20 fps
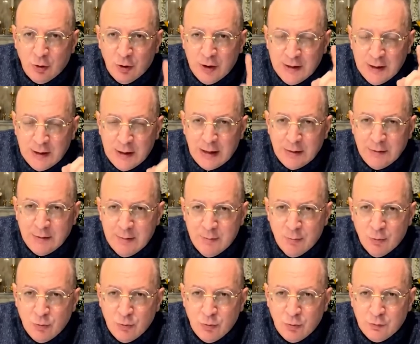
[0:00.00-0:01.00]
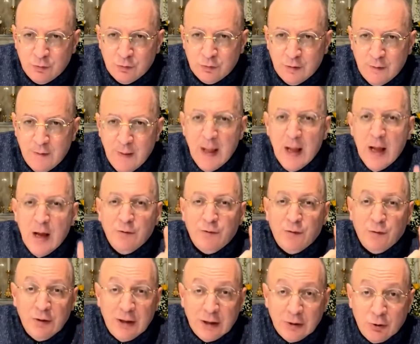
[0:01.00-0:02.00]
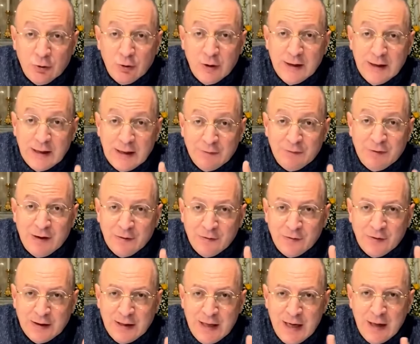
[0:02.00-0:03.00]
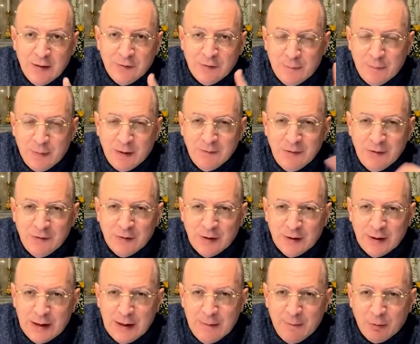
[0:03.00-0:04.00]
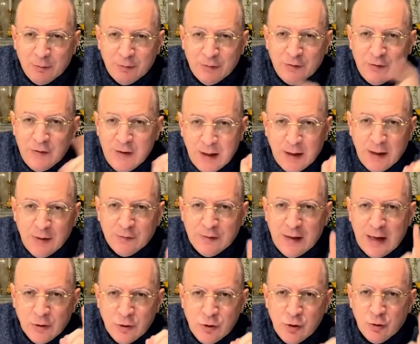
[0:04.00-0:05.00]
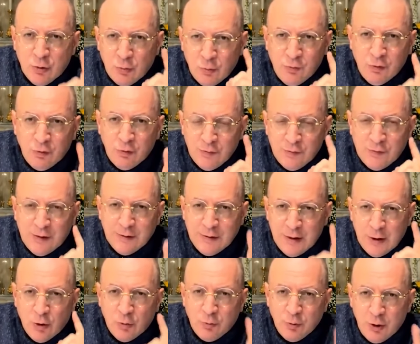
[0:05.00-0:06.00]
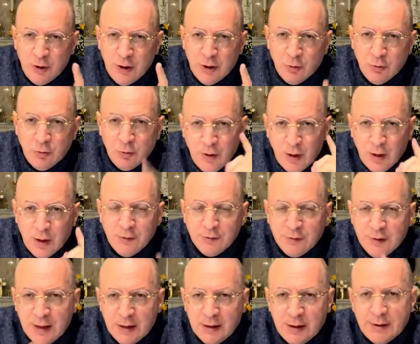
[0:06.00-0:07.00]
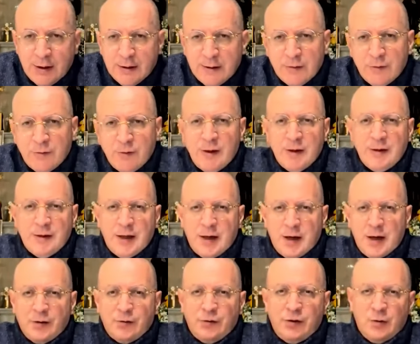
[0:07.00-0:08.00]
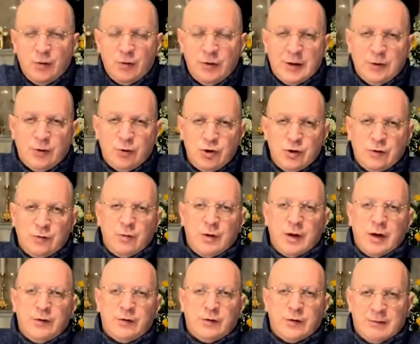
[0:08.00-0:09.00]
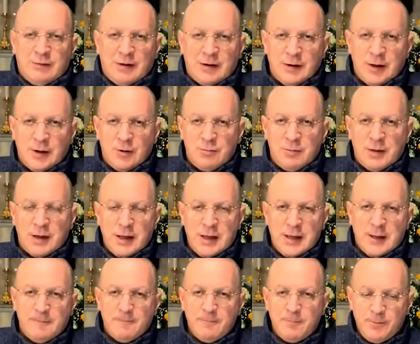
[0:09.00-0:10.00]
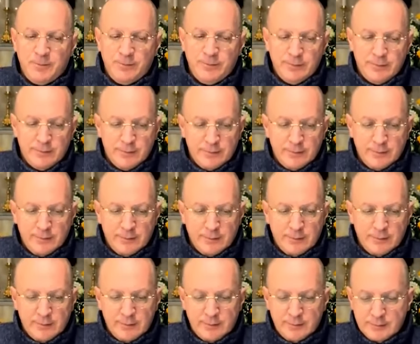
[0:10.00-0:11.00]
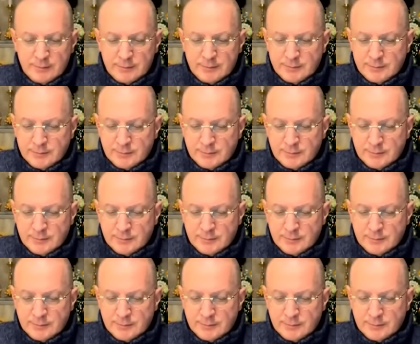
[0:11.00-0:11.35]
the founder of the false church that was predicted by the prophecies. Anyone who is in communion with him for a single moment risks eternal damnation. Praise be